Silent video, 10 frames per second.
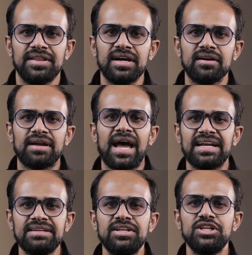They are
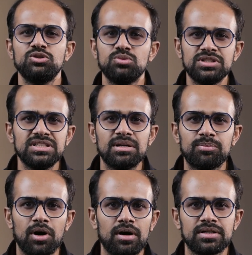actively using the
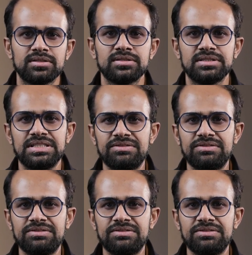product,